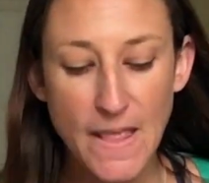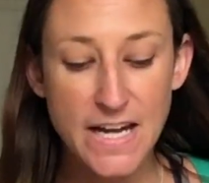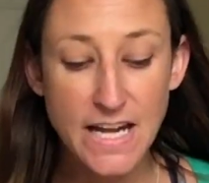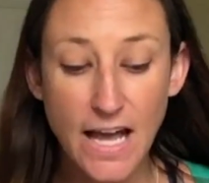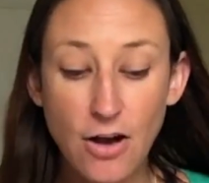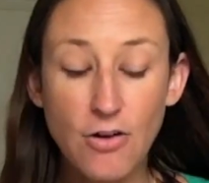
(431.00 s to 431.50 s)

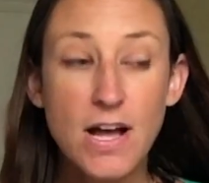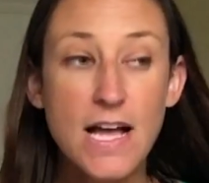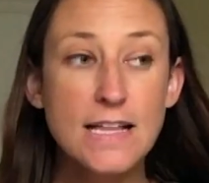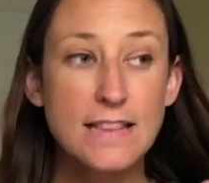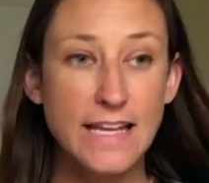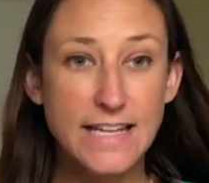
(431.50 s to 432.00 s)
now,
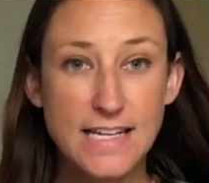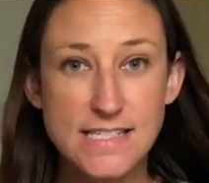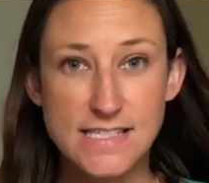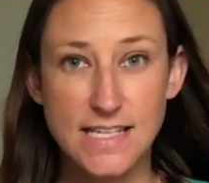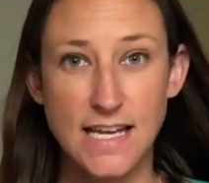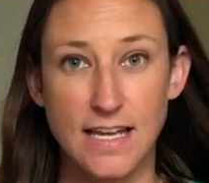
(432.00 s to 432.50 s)
like I
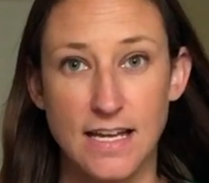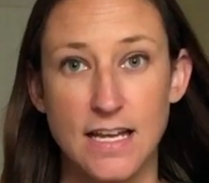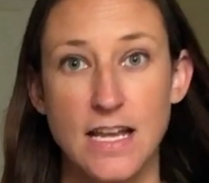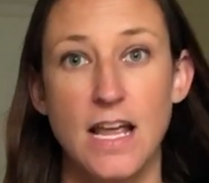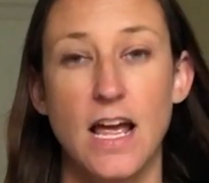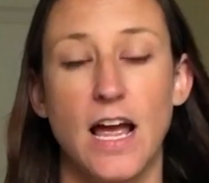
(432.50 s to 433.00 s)
said,
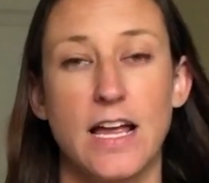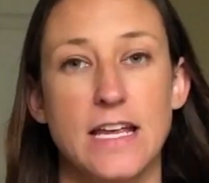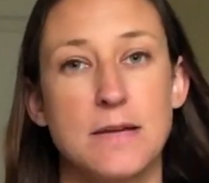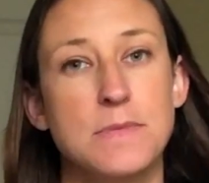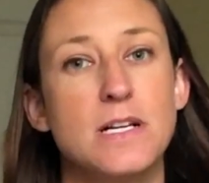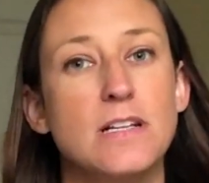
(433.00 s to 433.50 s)
I
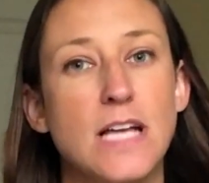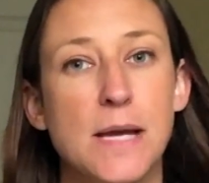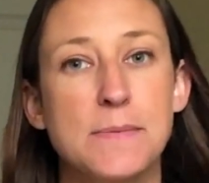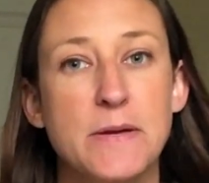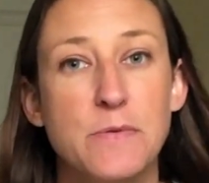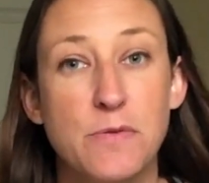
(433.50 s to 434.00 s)
am
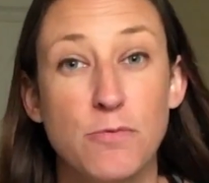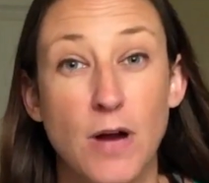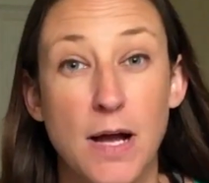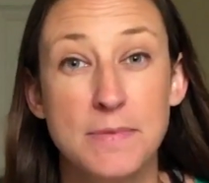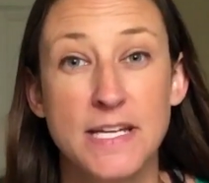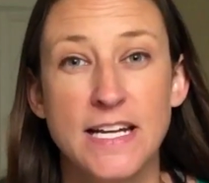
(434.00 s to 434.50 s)
collabing with
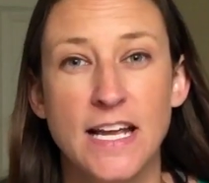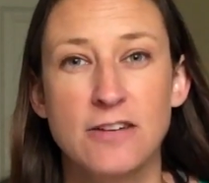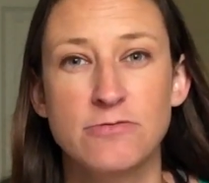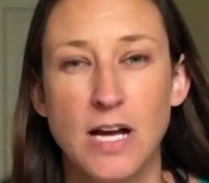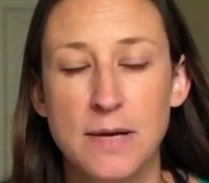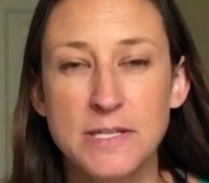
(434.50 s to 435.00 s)
Robyn,
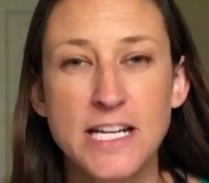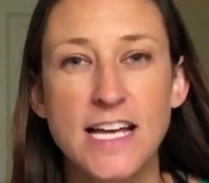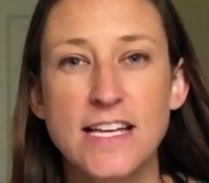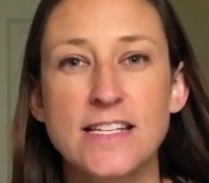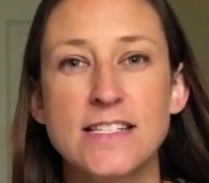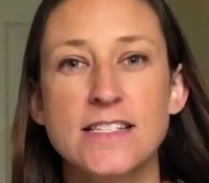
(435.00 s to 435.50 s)
and Robyn
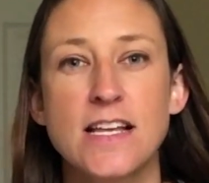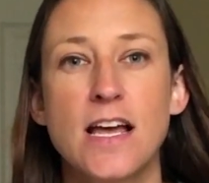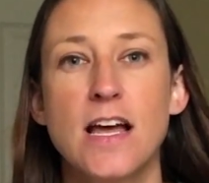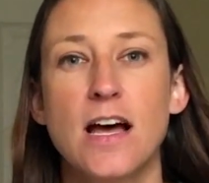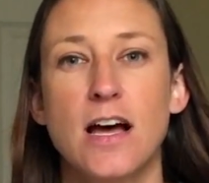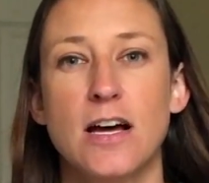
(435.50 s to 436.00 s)
has
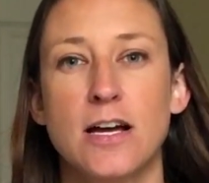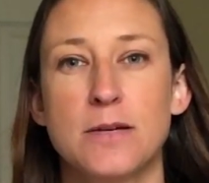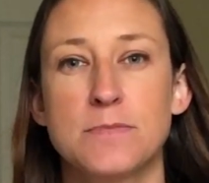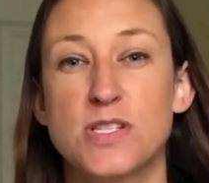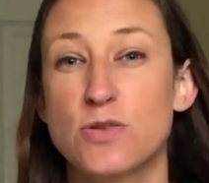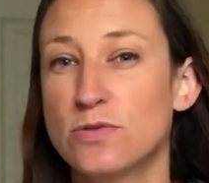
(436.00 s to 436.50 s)

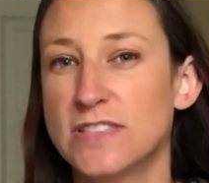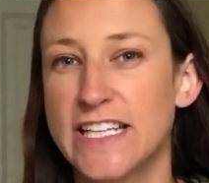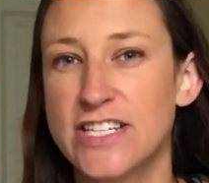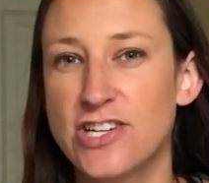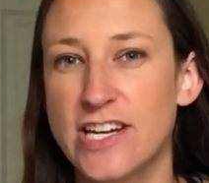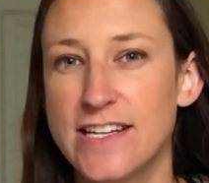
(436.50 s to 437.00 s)

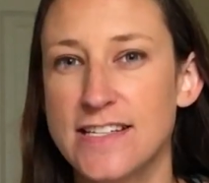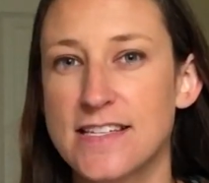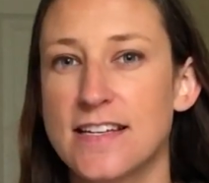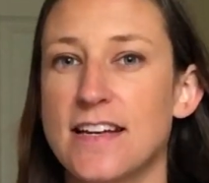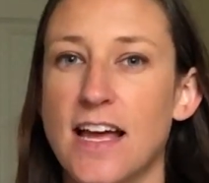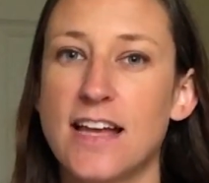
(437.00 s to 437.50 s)
school-age
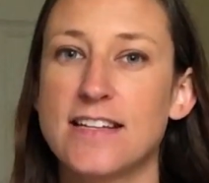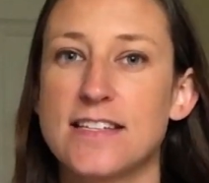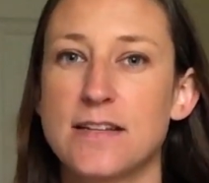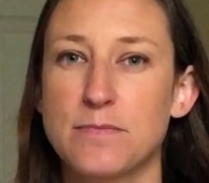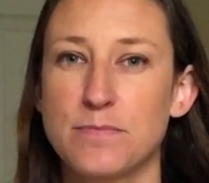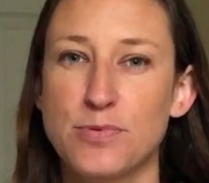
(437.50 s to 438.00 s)
kids,
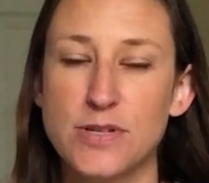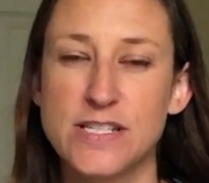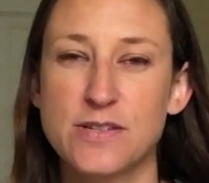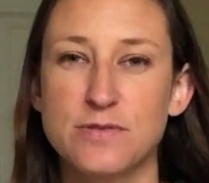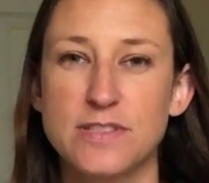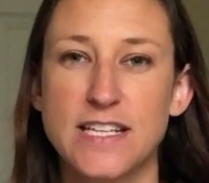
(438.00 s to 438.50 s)
not
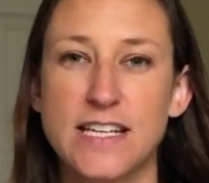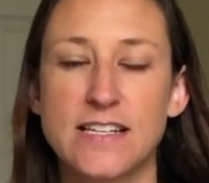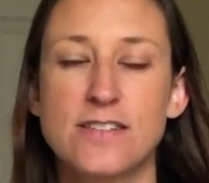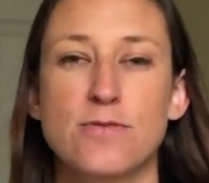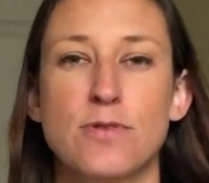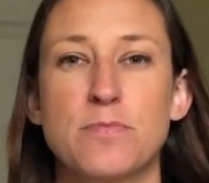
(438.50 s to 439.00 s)
preschool
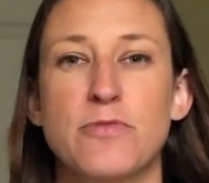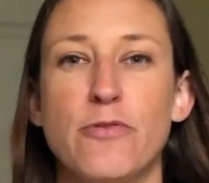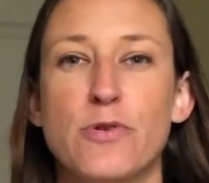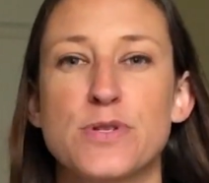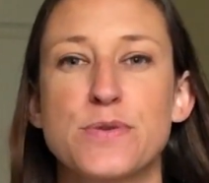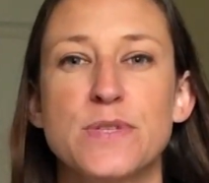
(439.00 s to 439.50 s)
kids or
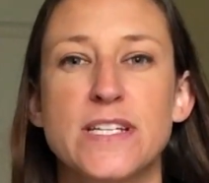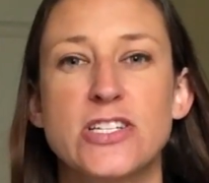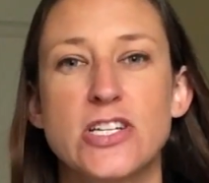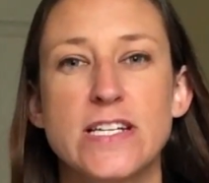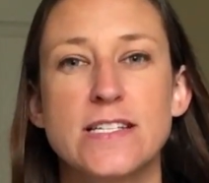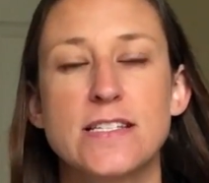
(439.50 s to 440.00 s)
before school
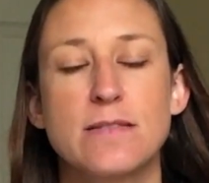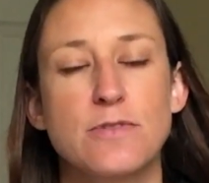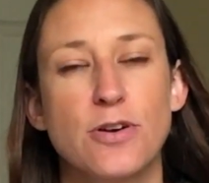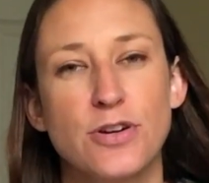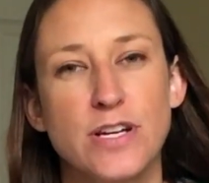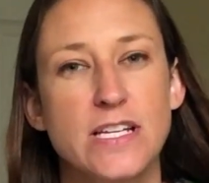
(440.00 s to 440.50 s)
age kids.
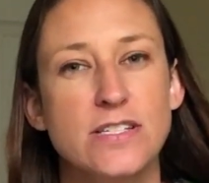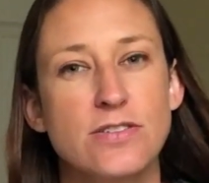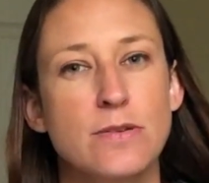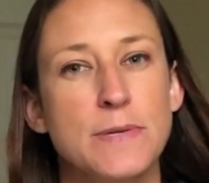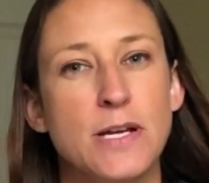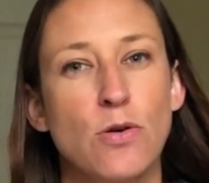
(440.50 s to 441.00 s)
Her kids
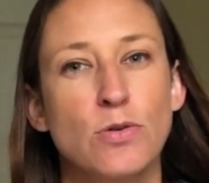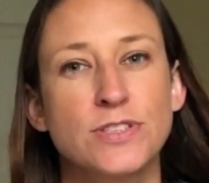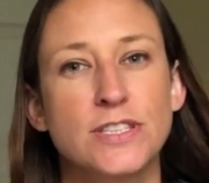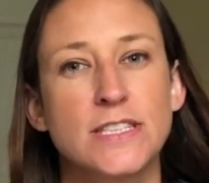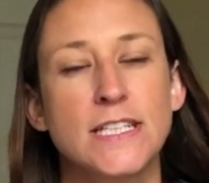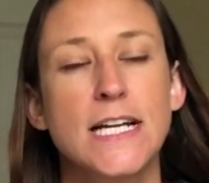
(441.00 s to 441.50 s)
are a bit
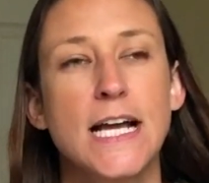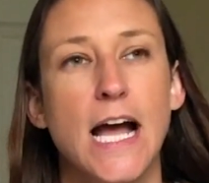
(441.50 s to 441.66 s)
older.